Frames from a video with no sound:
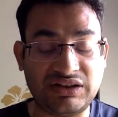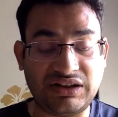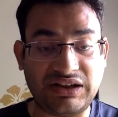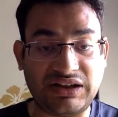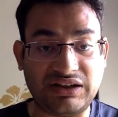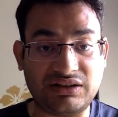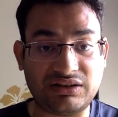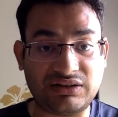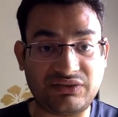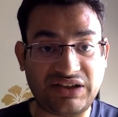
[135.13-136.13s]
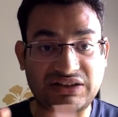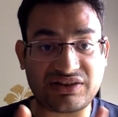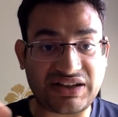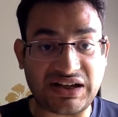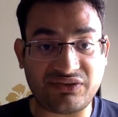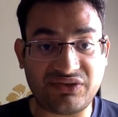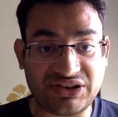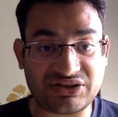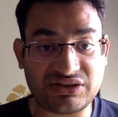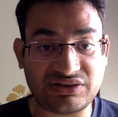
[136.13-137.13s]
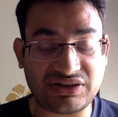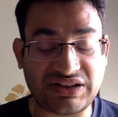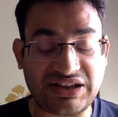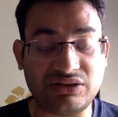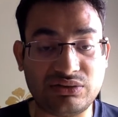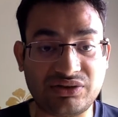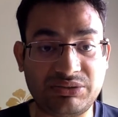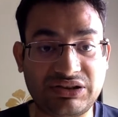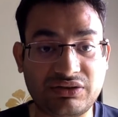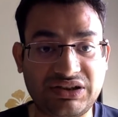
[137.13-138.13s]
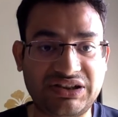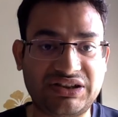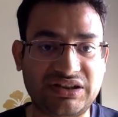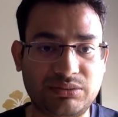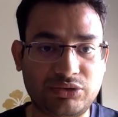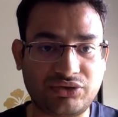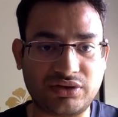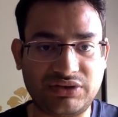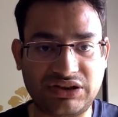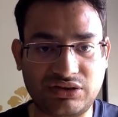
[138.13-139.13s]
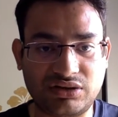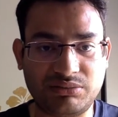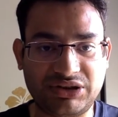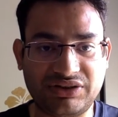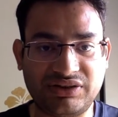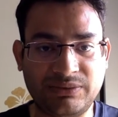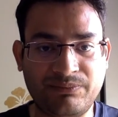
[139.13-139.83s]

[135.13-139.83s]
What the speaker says: and in fact, stagflation scenario is being created in most of the economies.